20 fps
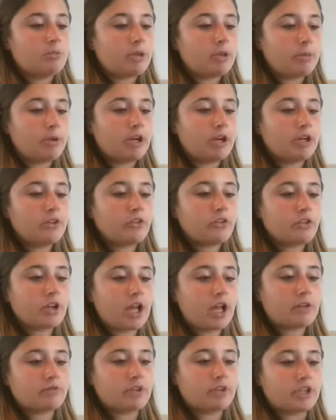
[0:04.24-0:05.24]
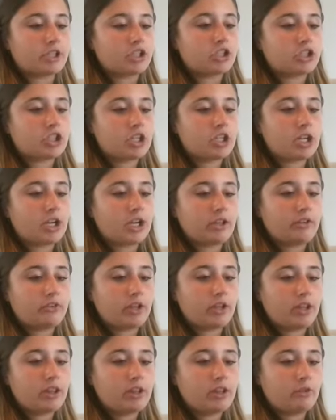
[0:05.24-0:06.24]
My parents are not rich. I
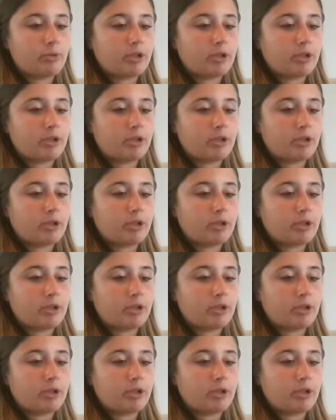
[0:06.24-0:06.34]
say this